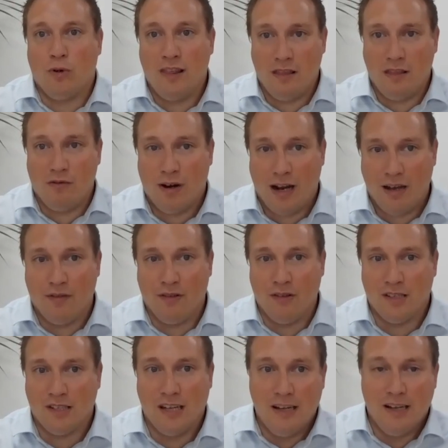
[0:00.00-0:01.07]
with the
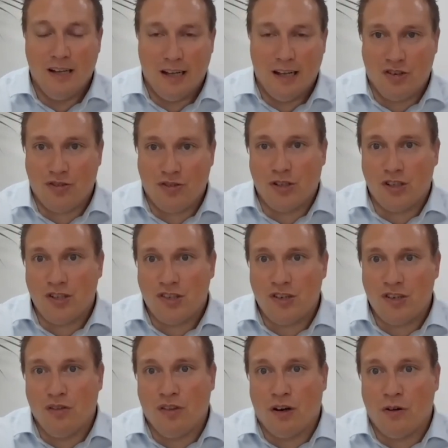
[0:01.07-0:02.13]
relevant instructions
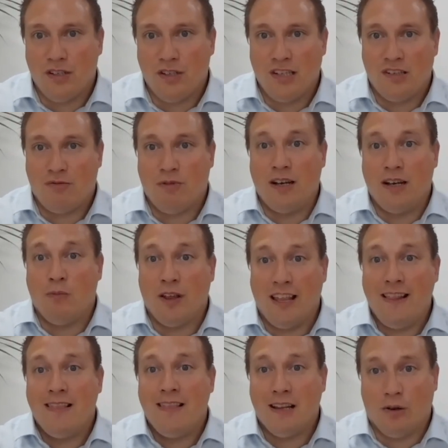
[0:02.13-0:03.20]
and authorities written
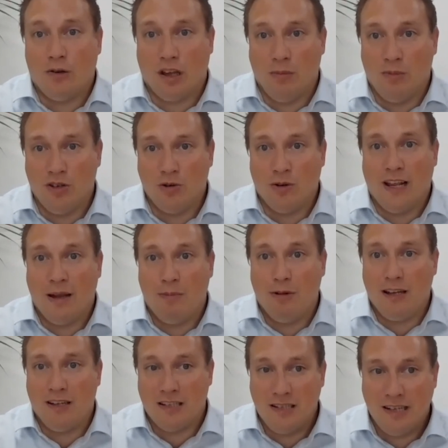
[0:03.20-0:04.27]
within the document to enable
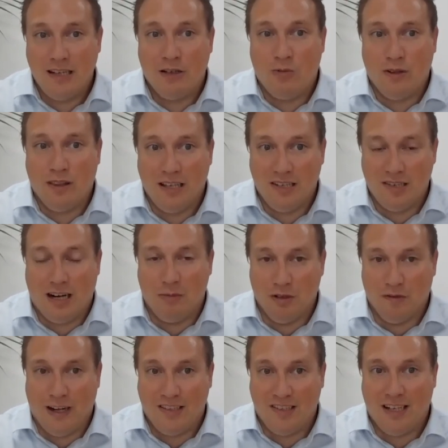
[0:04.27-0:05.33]
you to deal with these types
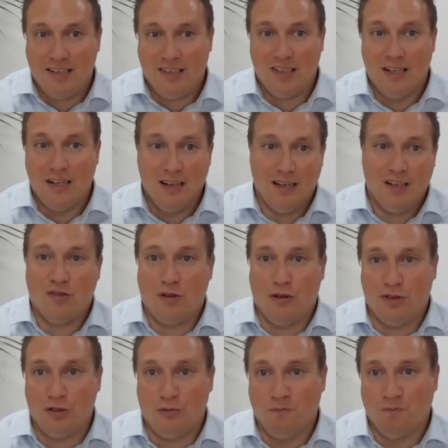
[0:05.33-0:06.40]
of assets is
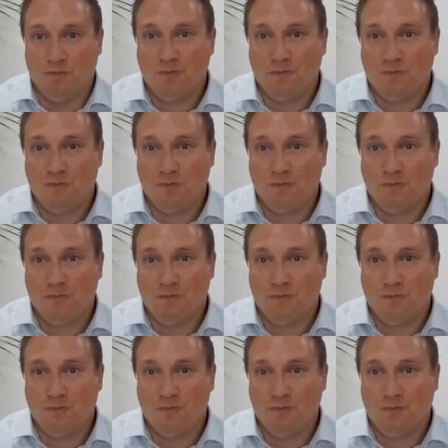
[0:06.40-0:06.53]
crucial.